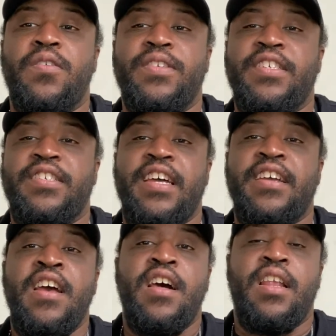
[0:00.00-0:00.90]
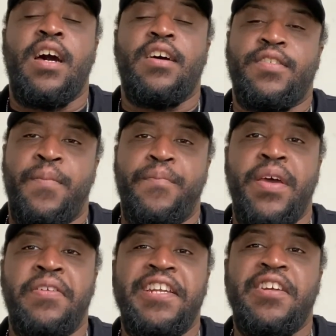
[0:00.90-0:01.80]
It was just like some
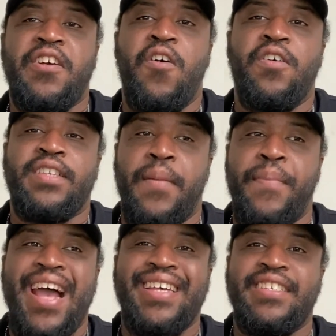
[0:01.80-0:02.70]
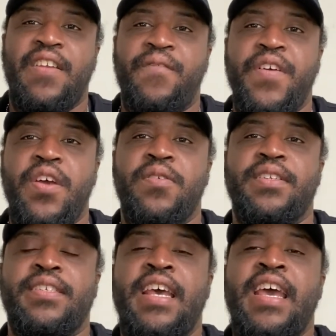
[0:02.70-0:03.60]
penalty calls, like pass
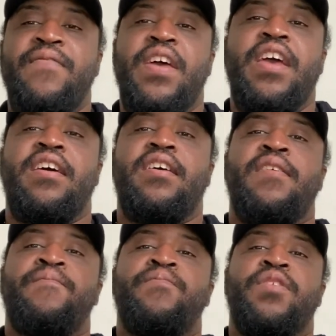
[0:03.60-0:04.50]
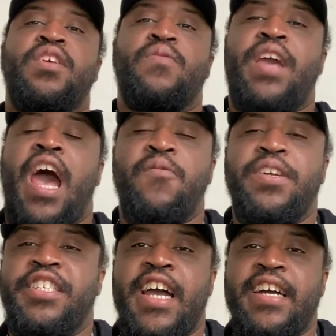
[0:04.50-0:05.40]
interference. Then
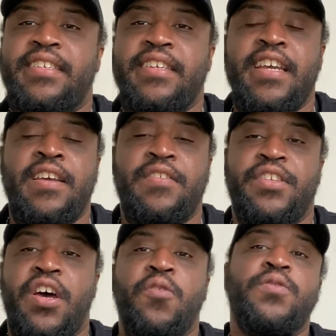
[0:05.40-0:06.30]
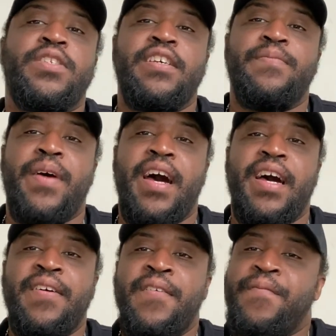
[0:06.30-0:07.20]
Kyrie Jackson getting toasted
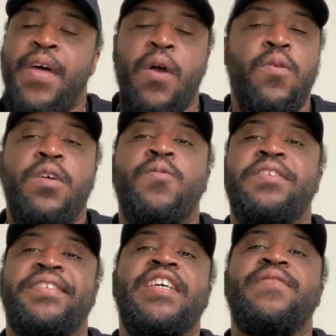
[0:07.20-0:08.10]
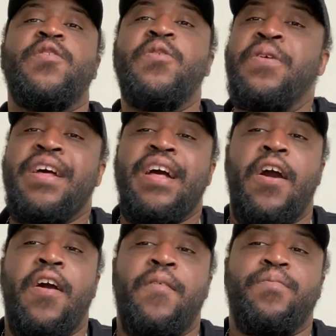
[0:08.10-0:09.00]
by that one receiver
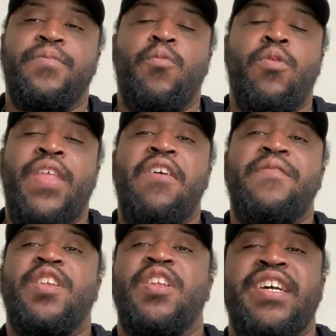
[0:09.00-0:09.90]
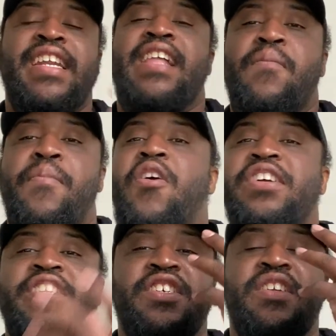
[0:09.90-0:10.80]
without even looking at the ball.
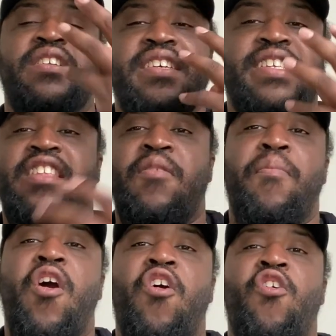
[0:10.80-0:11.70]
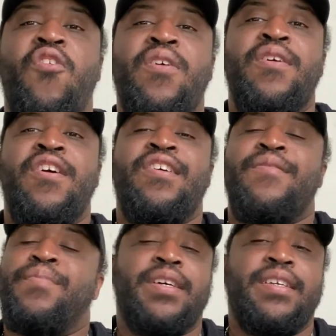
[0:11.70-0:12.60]
He should have looked at the ball,
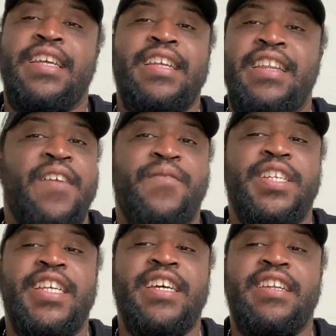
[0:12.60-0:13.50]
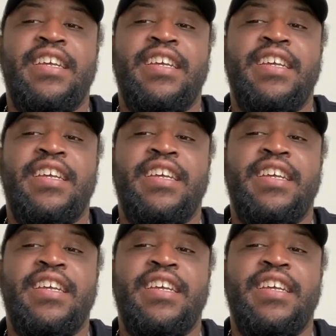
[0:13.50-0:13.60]
but he never did.